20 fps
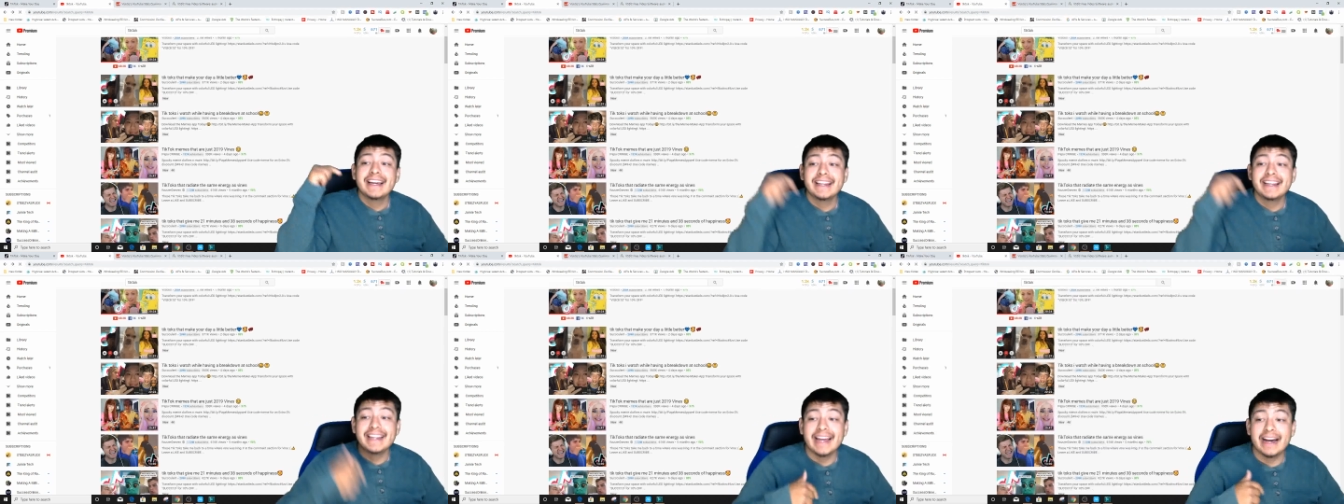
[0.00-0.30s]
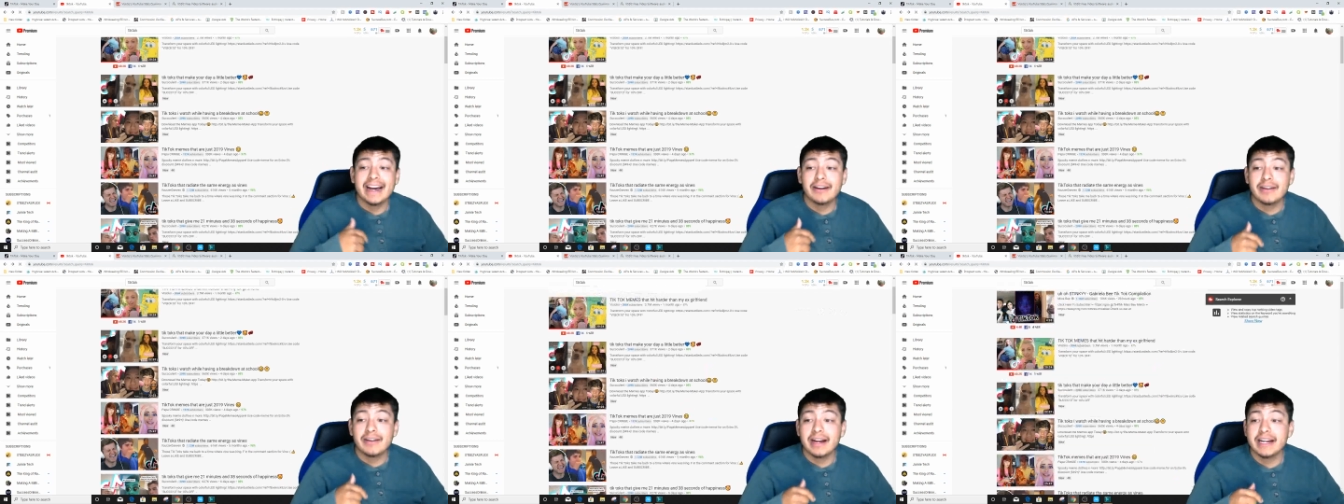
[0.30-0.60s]

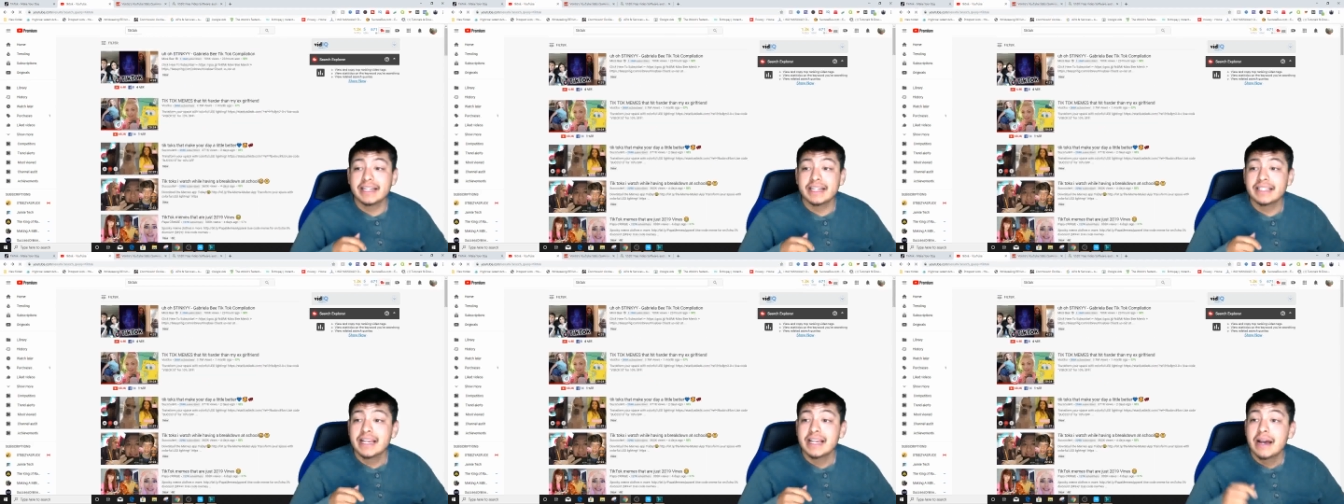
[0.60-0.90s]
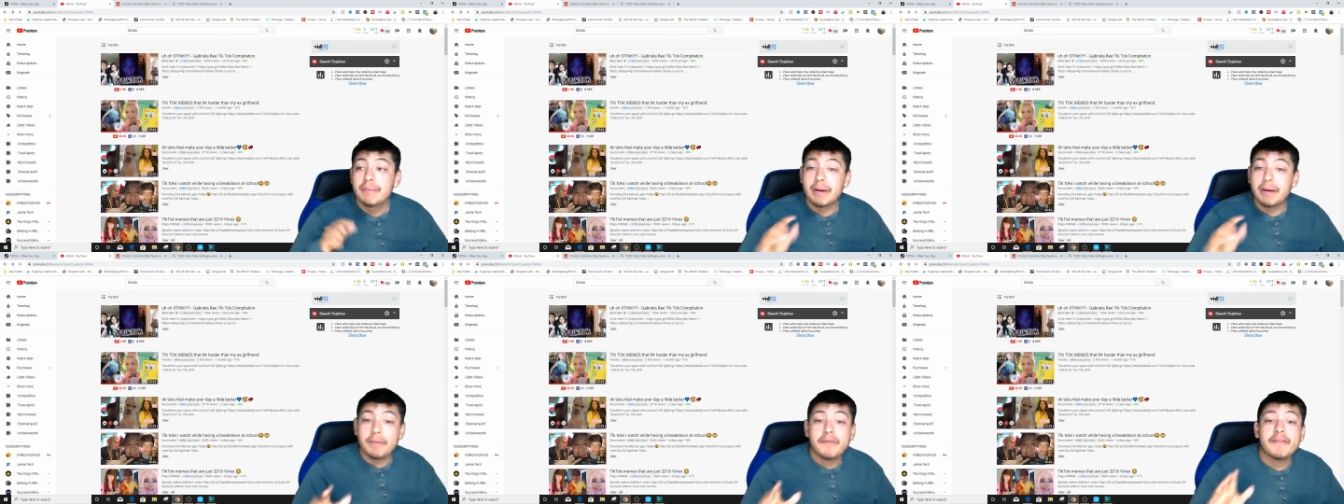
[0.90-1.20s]
now, guys.
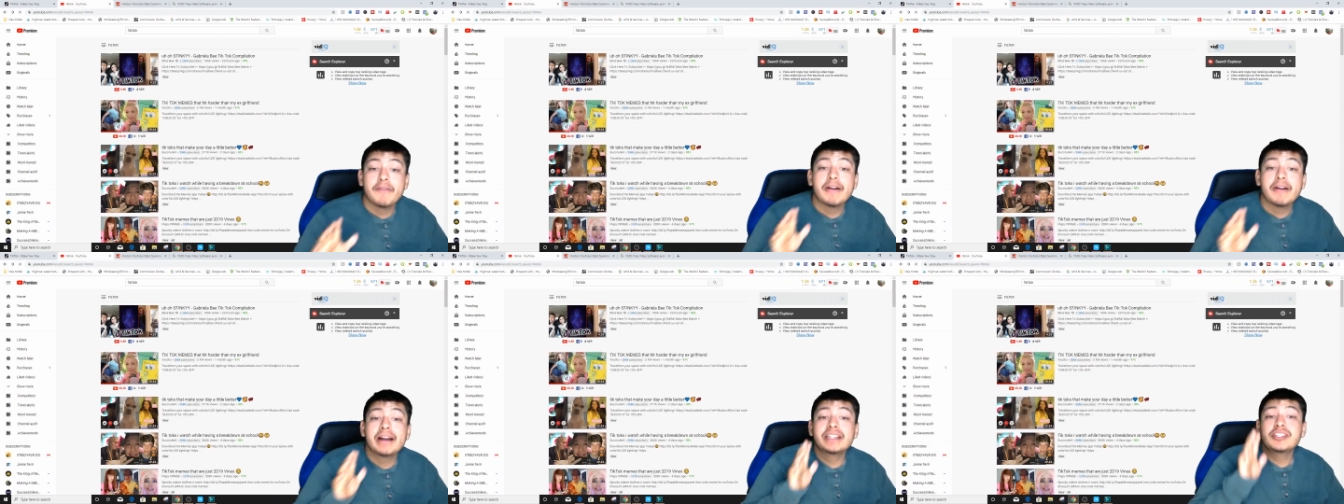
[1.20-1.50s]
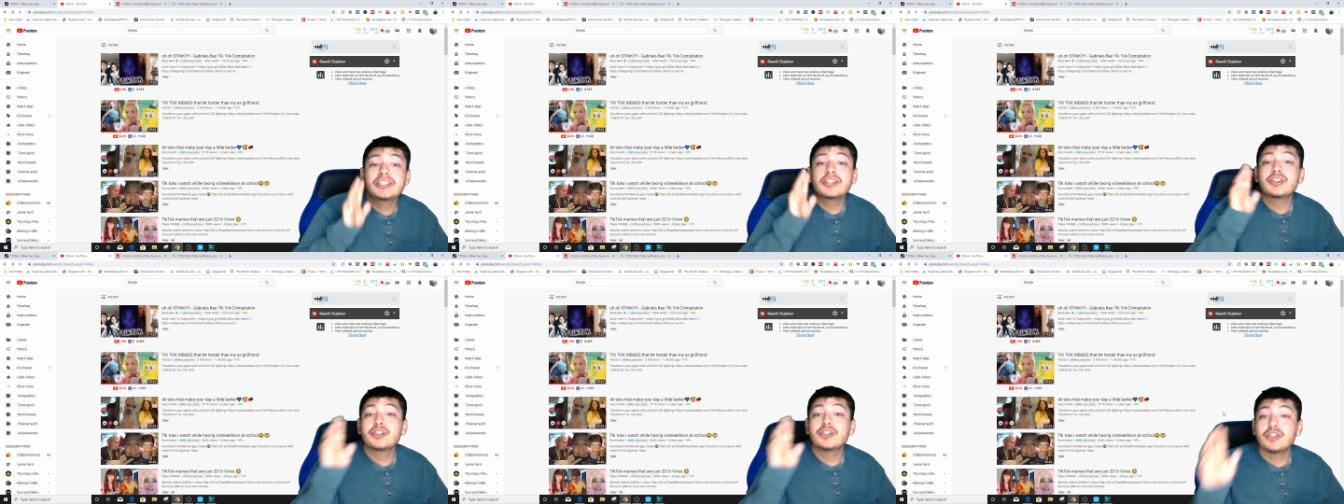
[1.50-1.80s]
But before I
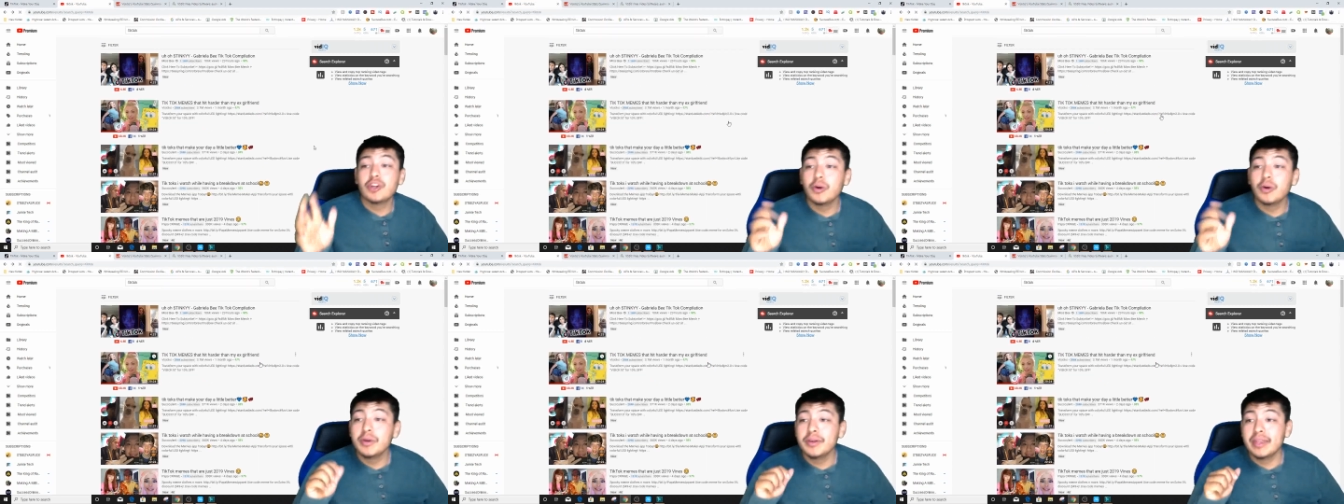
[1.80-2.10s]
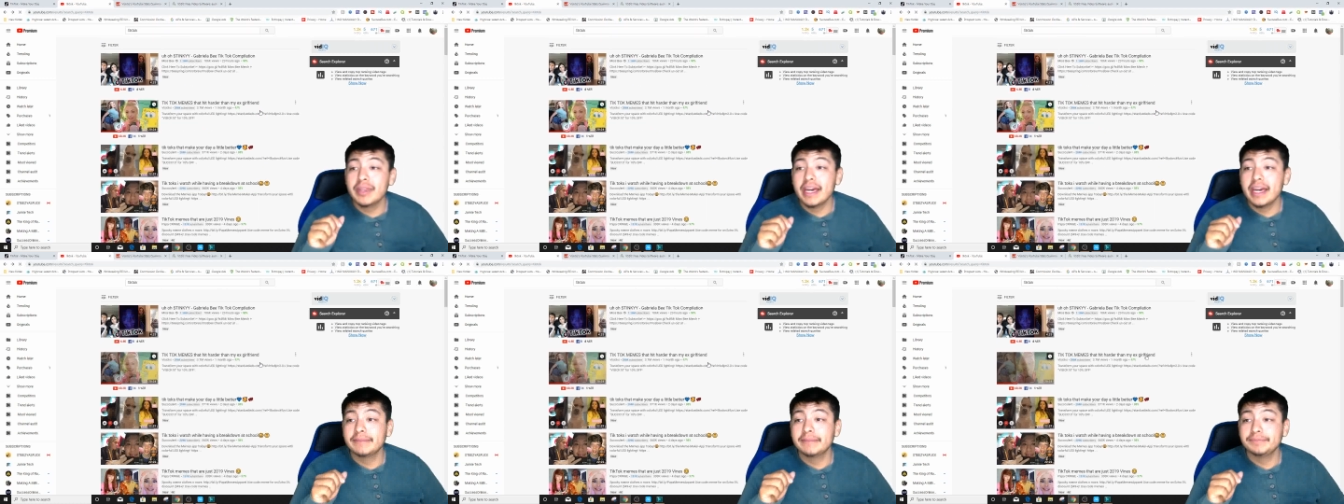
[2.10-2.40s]
actually show you
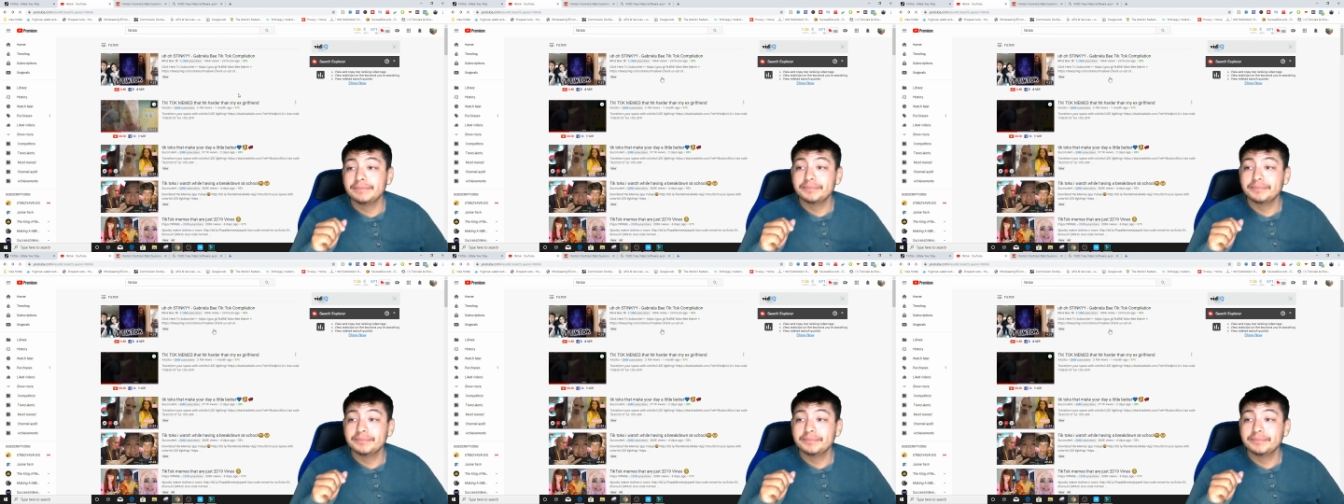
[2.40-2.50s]
that,